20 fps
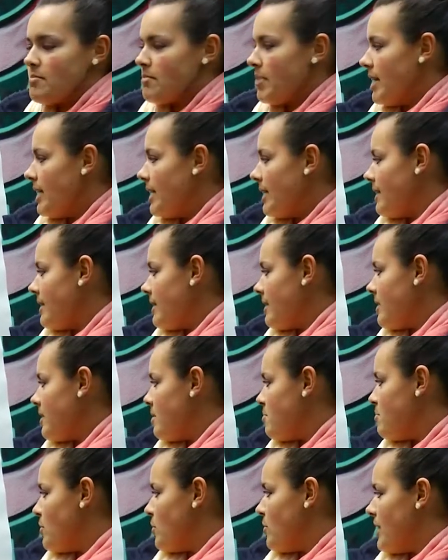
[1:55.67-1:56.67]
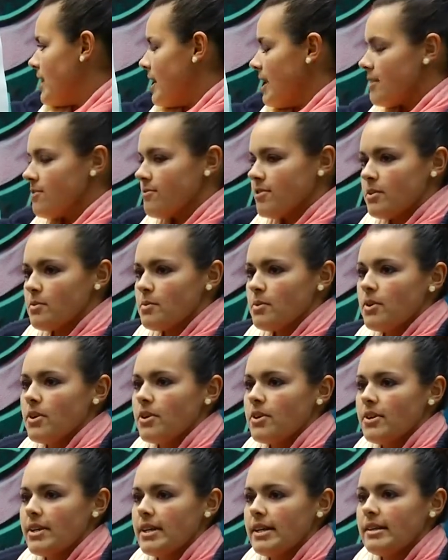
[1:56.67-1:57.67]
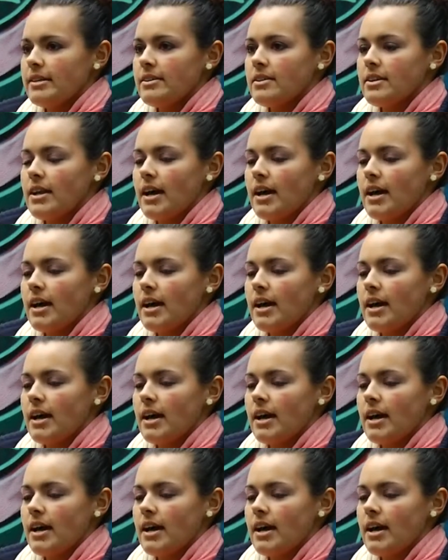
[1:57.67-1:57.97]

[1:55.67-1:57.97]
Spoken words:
being born out of the water and